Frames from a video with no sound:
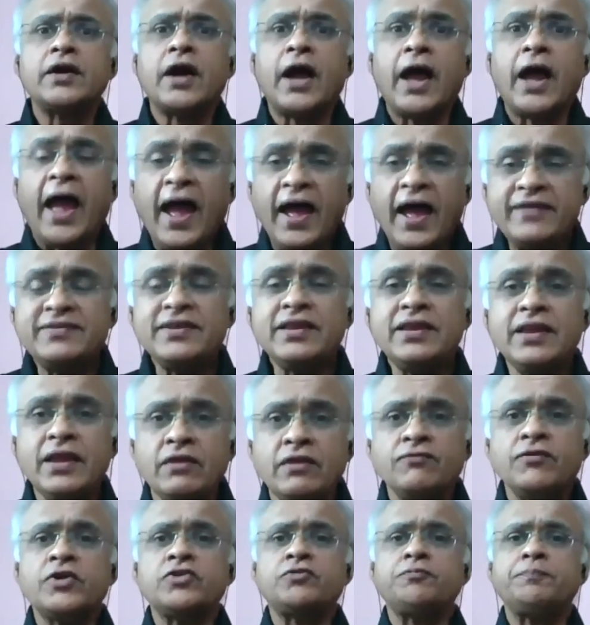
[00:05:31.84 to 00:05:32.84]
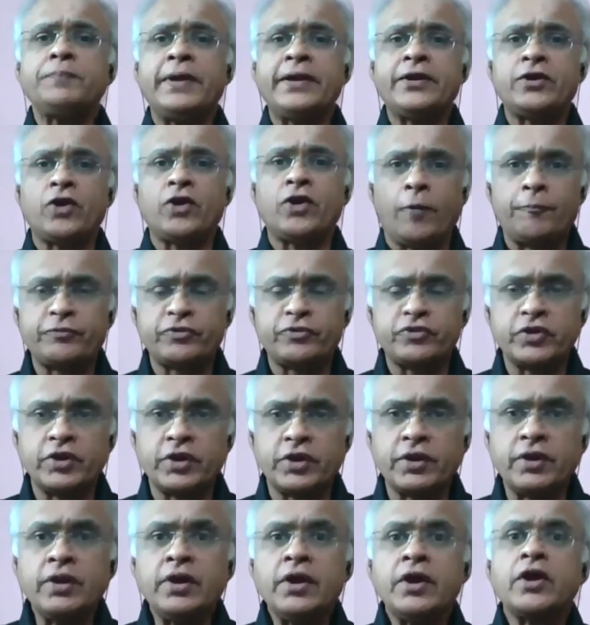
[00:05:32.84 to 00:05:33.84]
as an investment
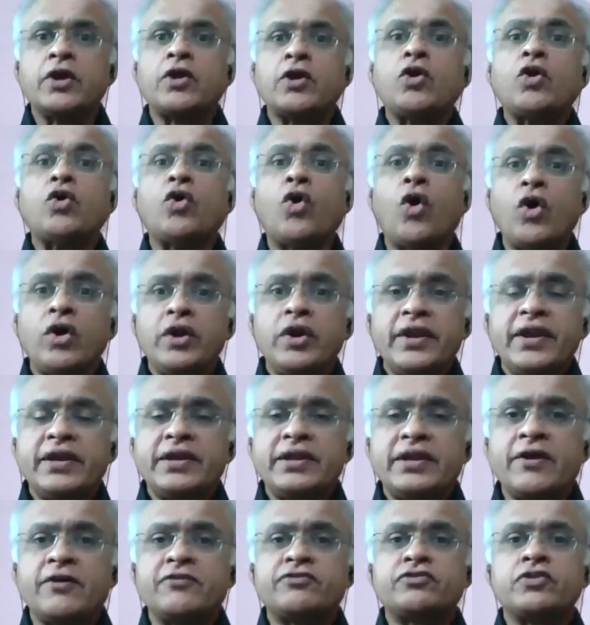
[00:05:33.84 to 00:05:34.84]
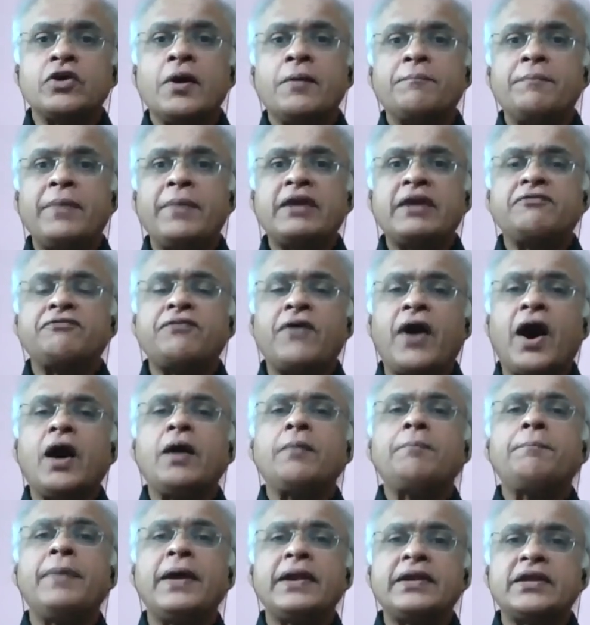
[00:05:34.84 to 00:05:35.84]
option, gold ETFs make
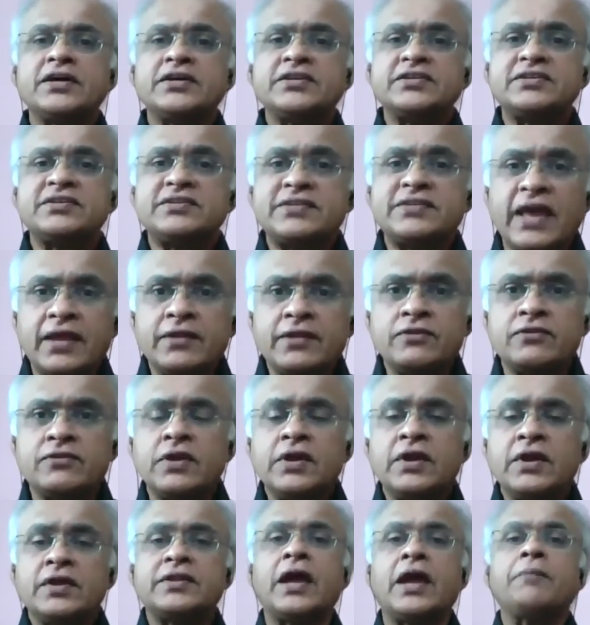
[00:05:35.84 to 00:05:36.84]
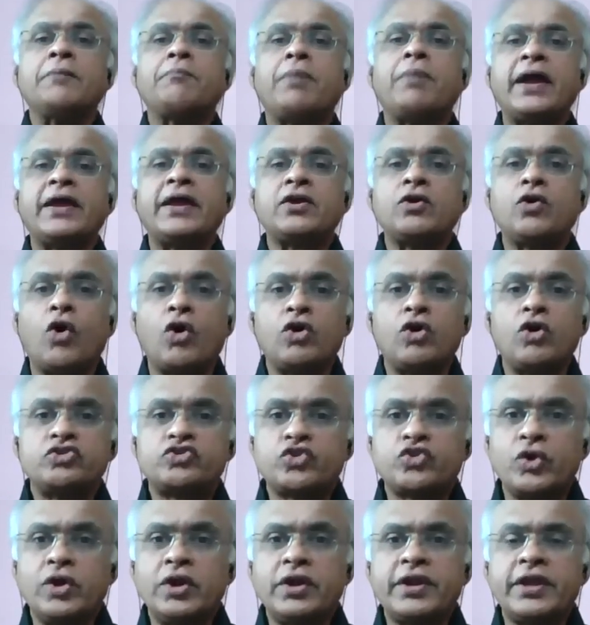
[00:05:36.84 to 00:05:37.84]
far better sense than buying gold
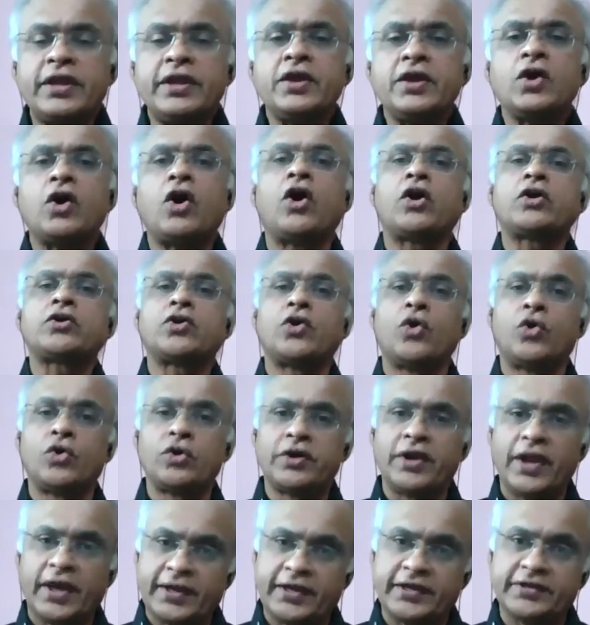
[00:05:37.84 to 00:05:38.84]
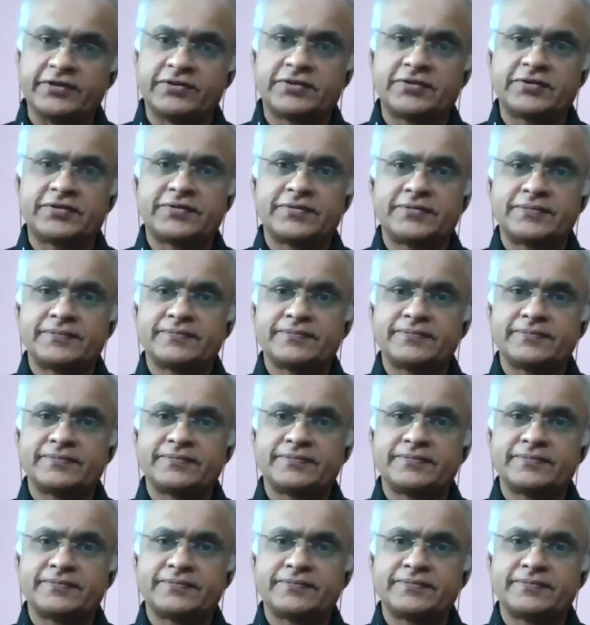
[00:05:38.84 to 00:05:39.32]
jewelry or gold nuggets.